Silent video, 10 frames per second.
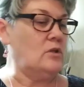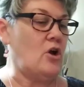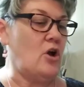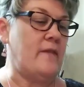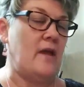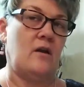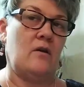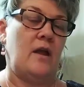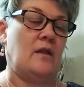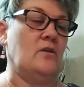hold it on
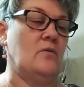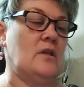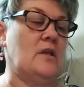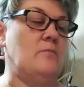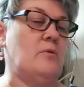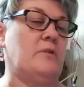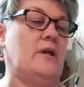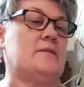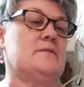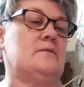there and you can keep your
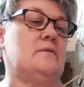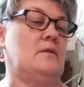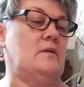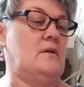place.